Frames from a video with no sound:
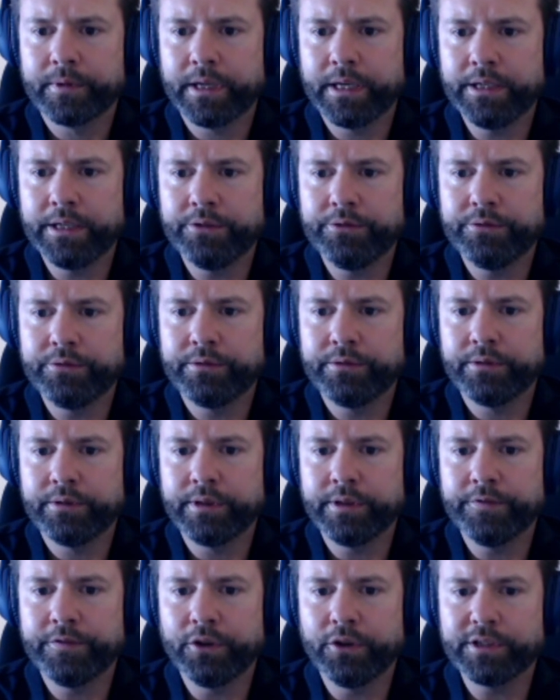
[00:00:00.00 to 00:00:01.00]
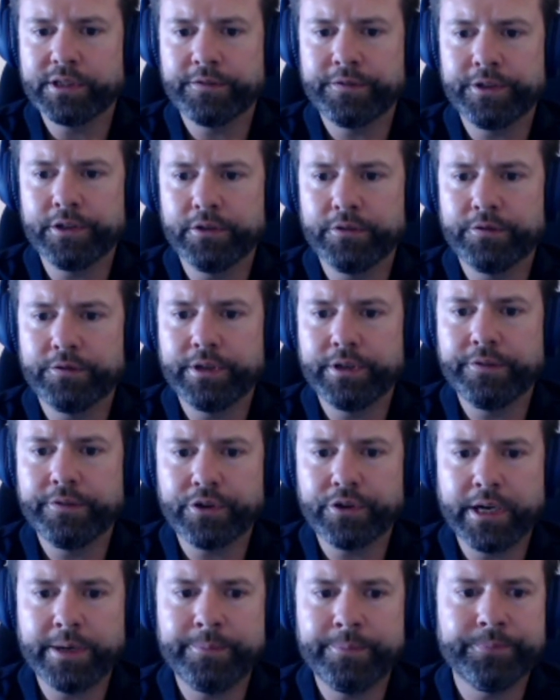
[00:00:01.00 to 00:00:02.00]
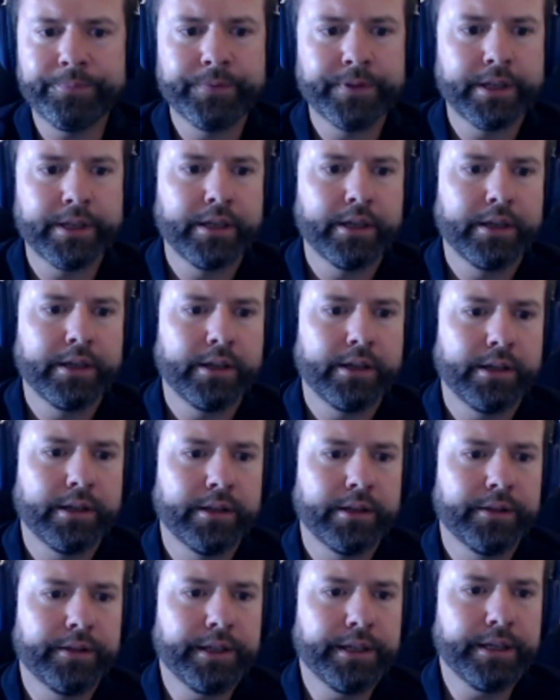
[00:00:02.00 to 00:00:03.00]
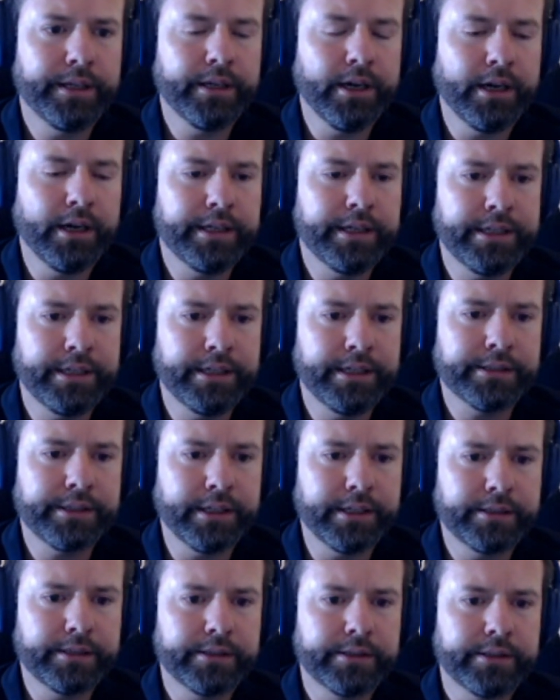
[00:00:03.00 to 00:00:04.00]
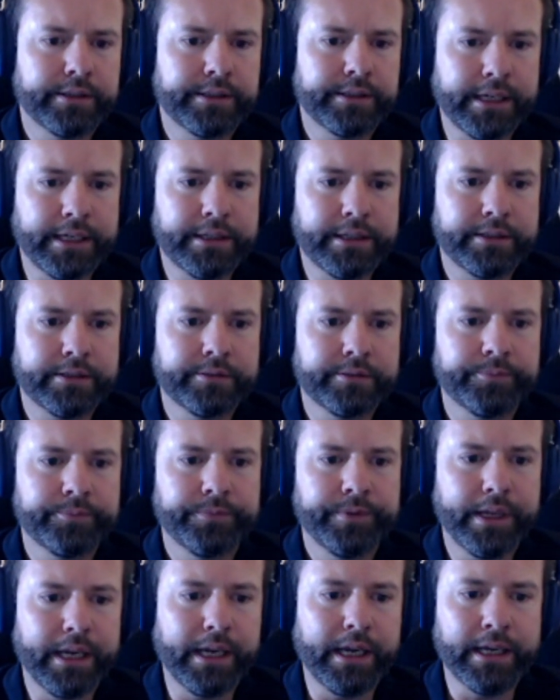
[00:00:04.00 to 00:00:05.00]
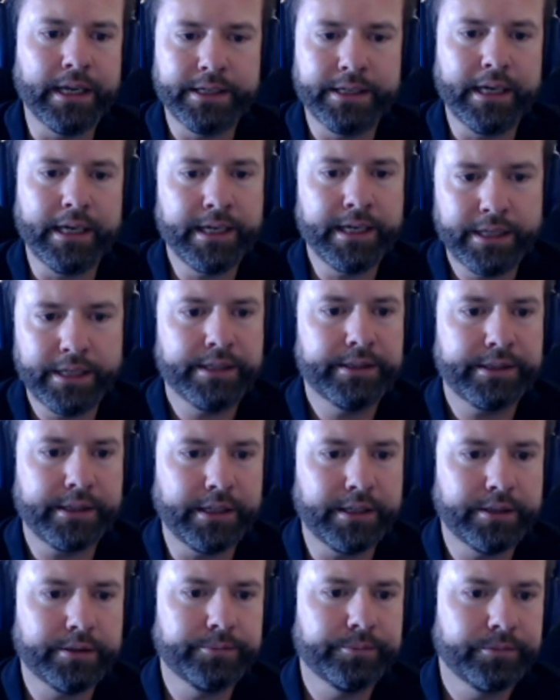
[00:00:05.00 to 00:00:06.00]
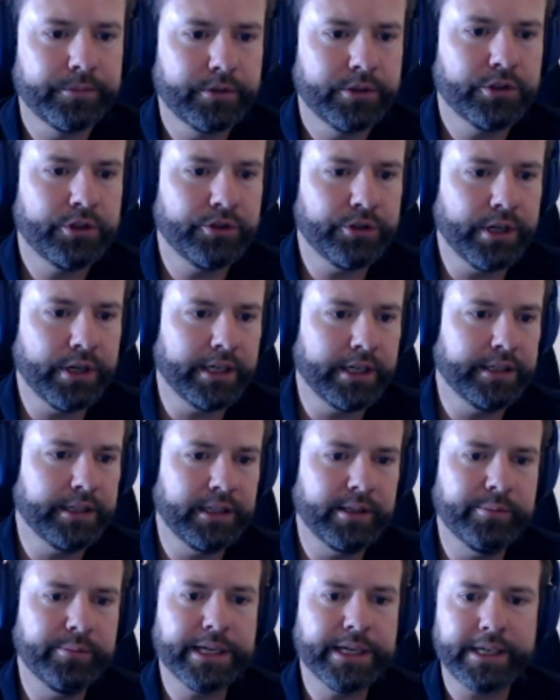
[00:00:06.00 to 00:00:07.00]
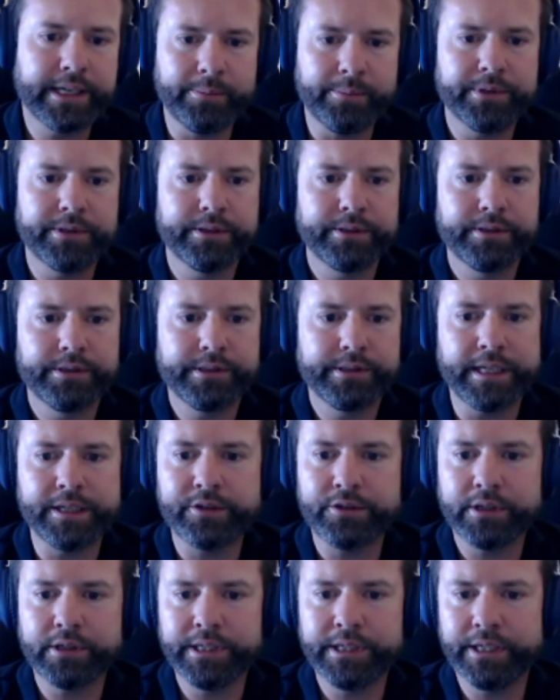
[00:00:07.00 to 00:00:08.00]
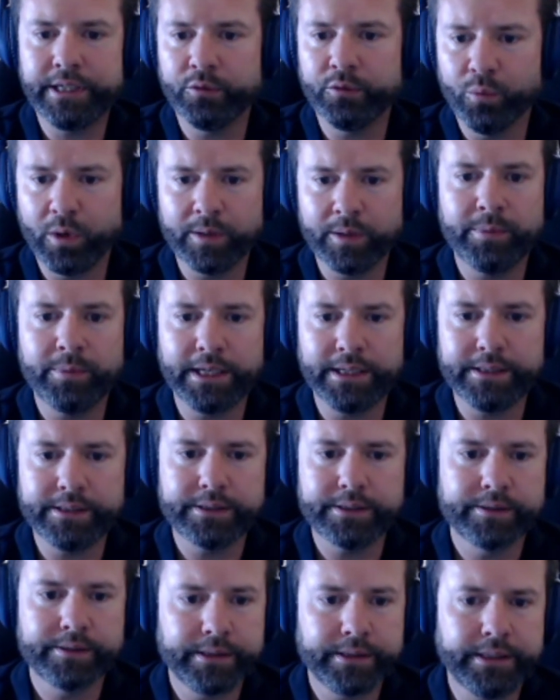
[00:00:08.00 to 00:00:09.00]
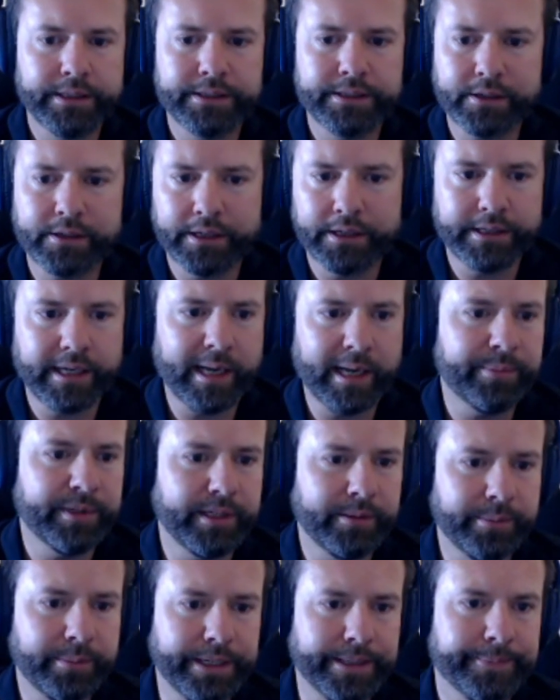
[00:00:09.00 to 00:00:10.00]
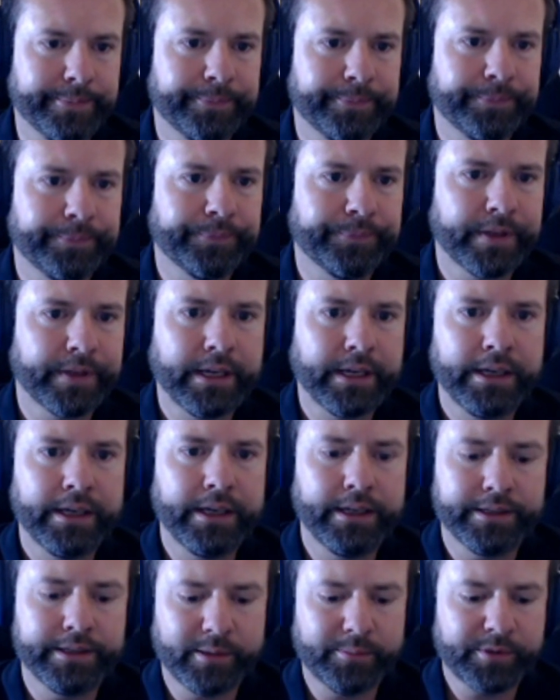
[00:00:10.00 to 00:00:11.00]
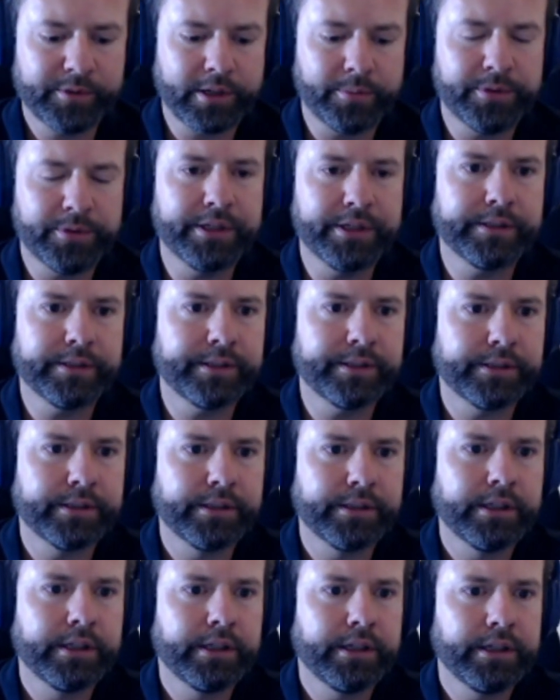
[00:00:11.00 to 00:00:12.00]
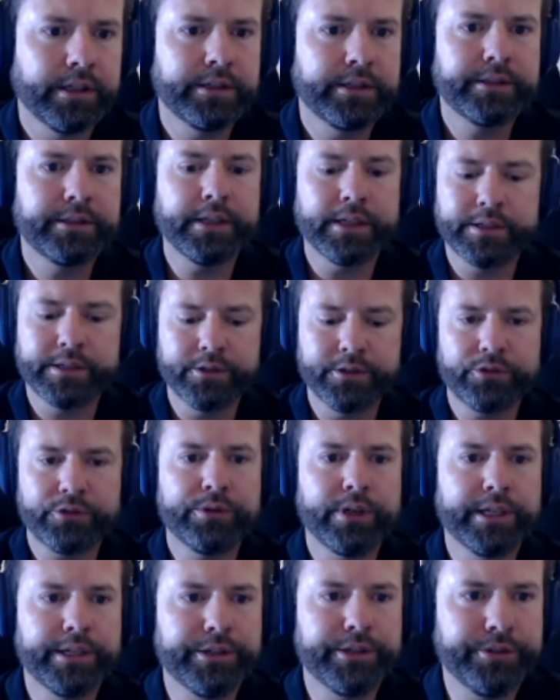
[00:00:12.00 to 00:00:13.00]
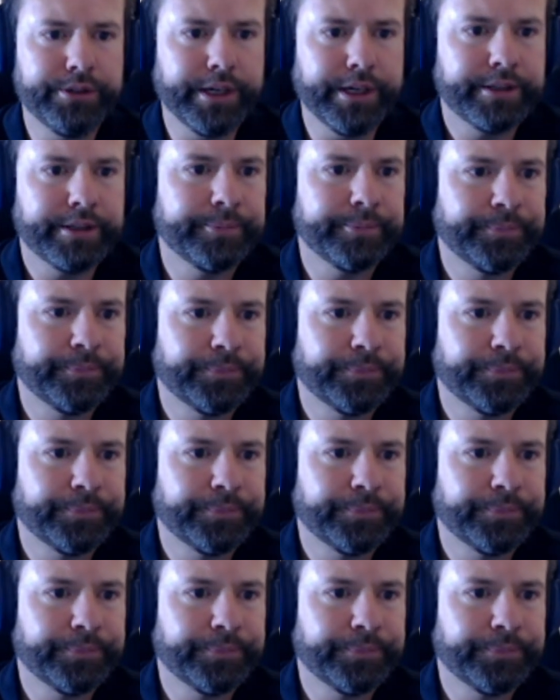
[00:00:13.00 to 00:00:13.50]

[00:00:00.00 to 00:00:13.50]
the philosophy of reframe, the idea is that state and any state should ideally be kept centrally in one place inside AppDB, and subscriptions does not really do that.